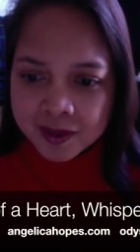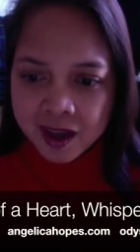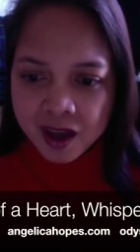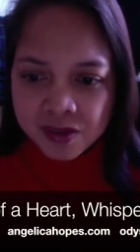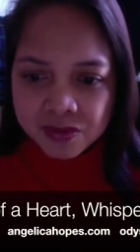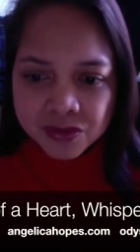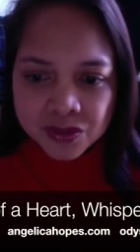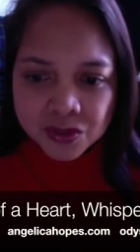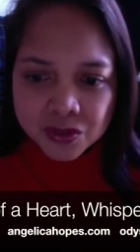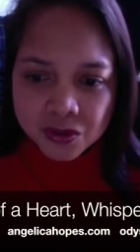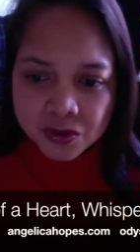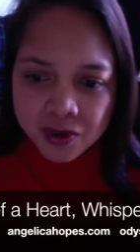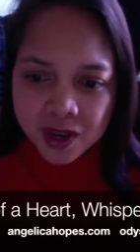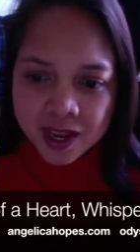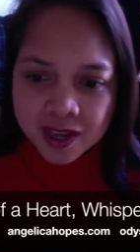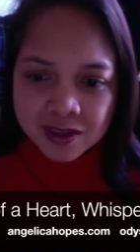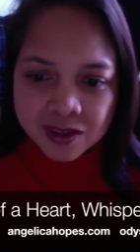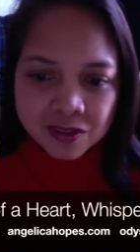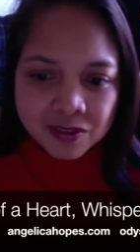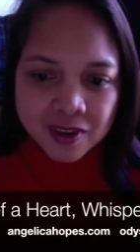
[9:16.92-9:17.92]
After the
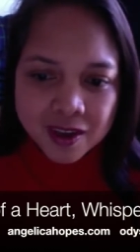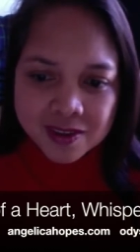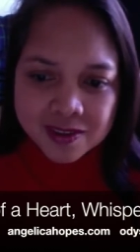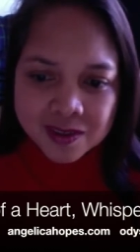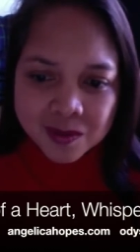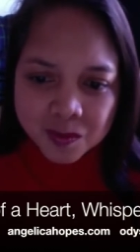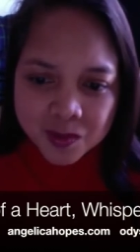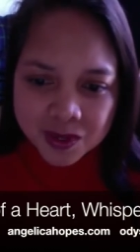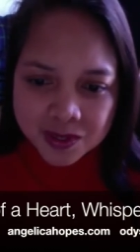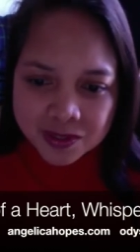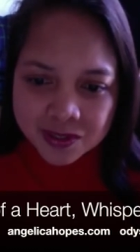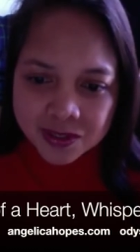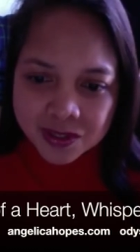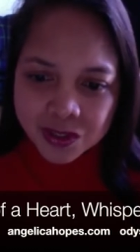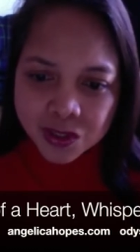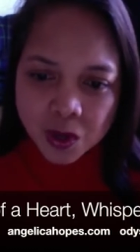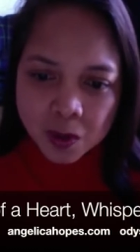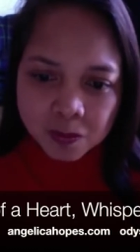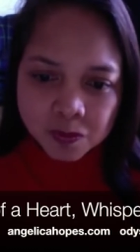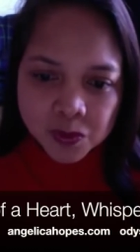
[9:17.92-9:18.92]
rain of SMS
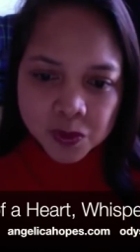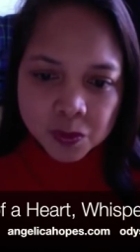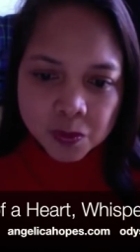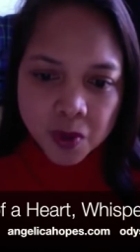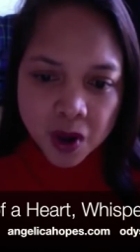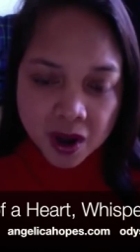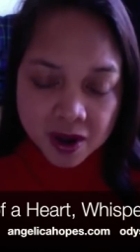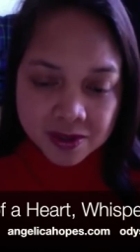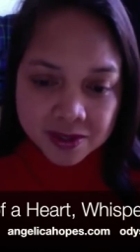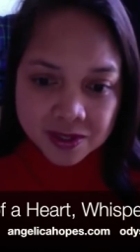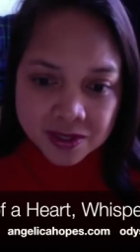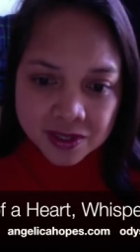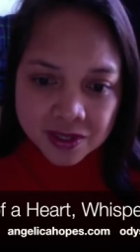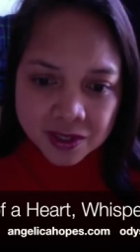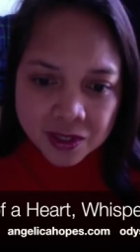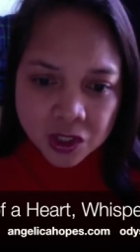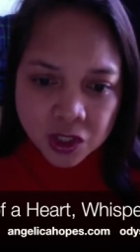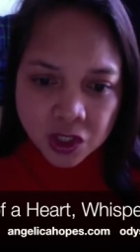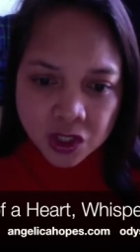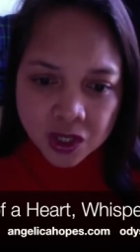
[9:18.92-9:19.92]
stopped to buzz,
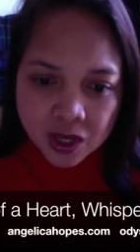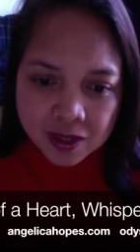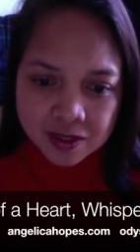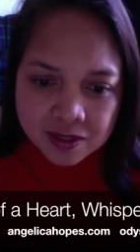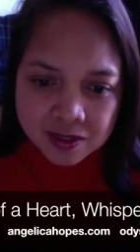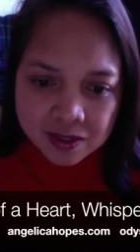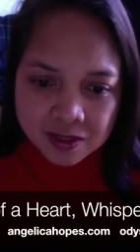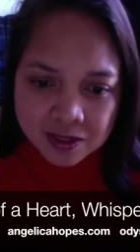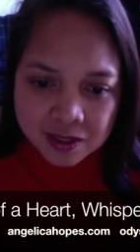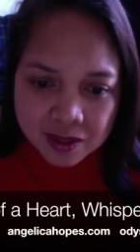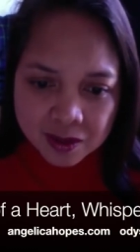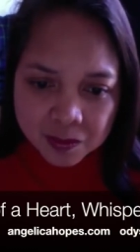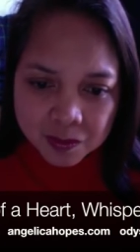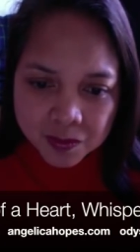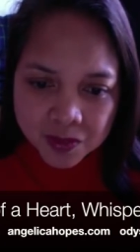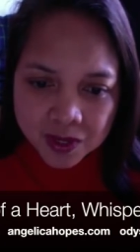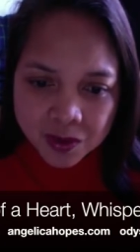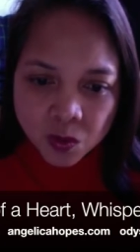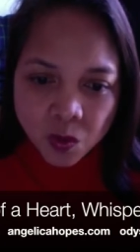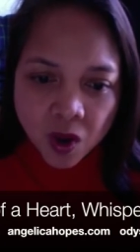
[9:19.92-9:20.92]
she answered them
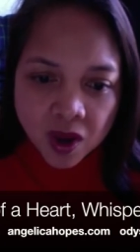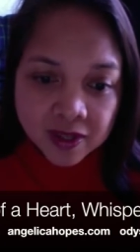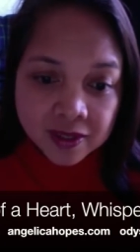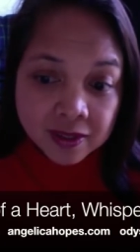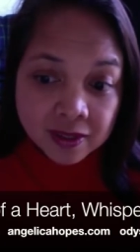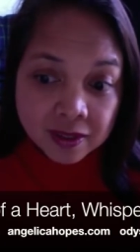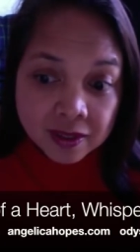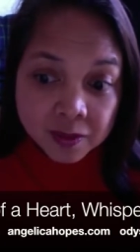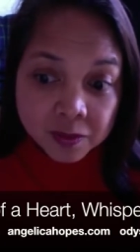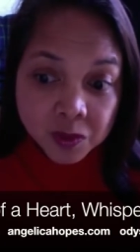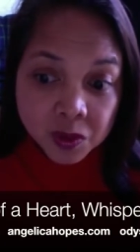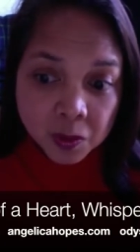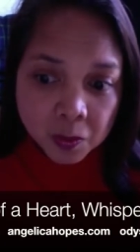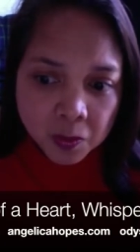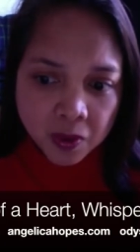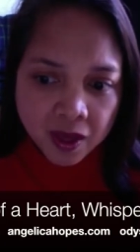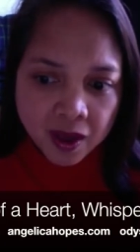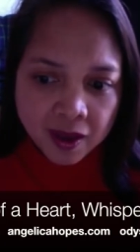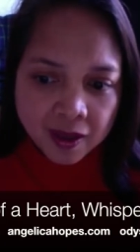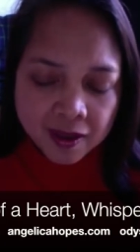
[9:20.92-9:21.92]
in one clipped
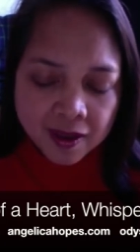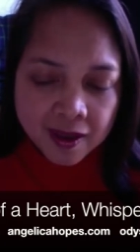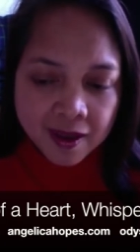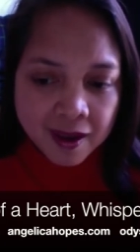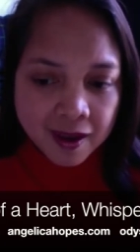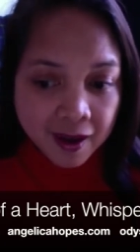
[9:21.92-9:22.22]
reply.